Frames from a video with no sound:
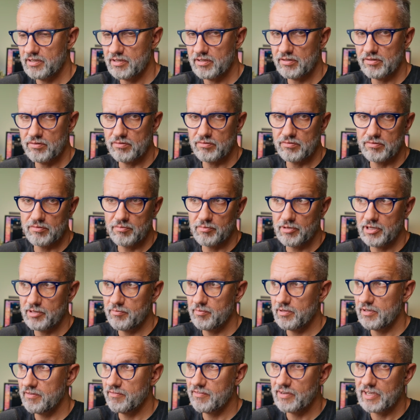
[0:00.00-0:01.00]
to
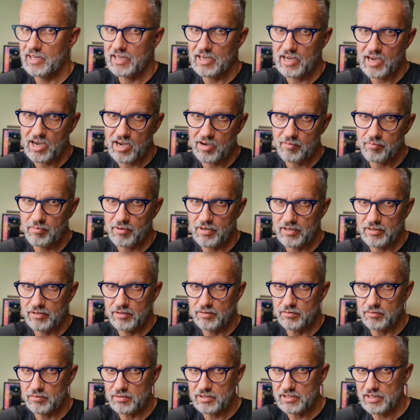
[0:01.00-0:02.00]
maybe wake up and
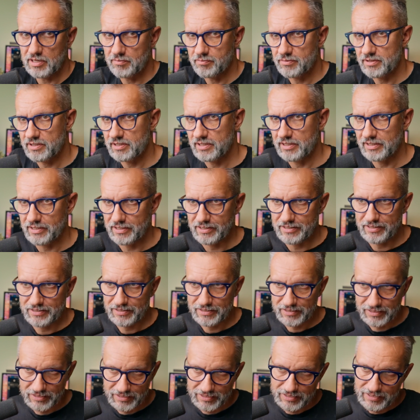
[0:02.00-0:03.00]
do something
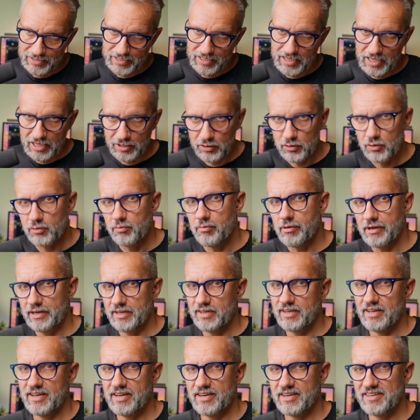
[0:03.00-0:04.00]
and do
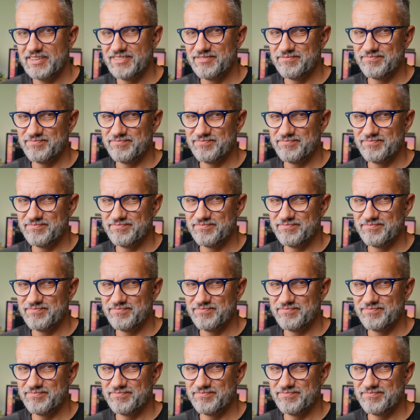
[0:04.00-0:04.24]
better.